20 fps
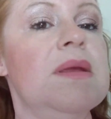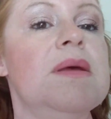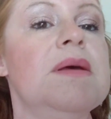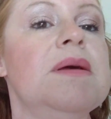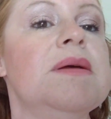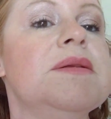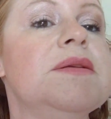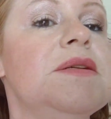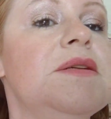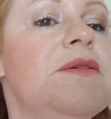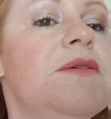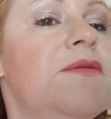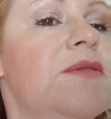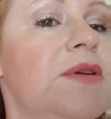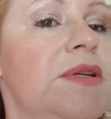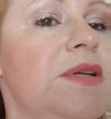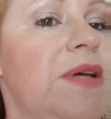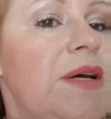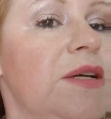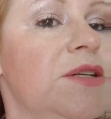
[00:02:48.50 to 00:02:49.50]
It's a
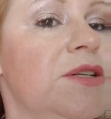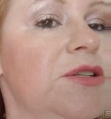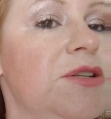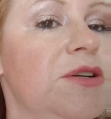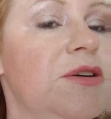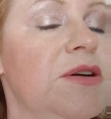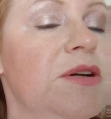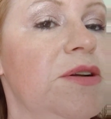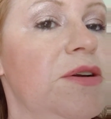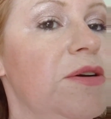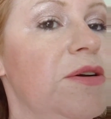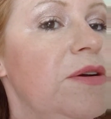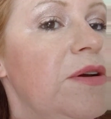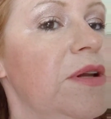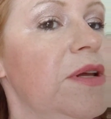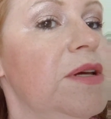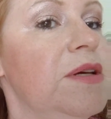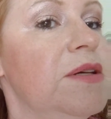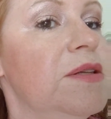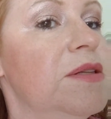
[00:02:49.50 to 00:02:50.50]
different texture
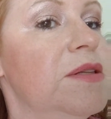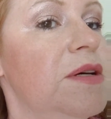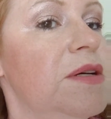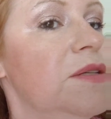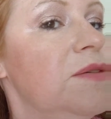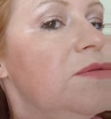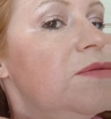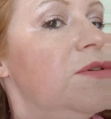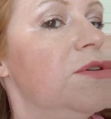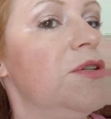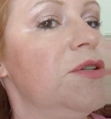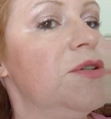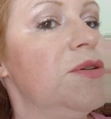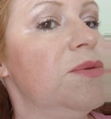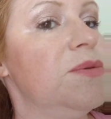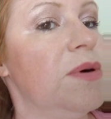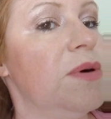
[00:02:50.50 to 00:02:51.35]
underneath, that's for sure.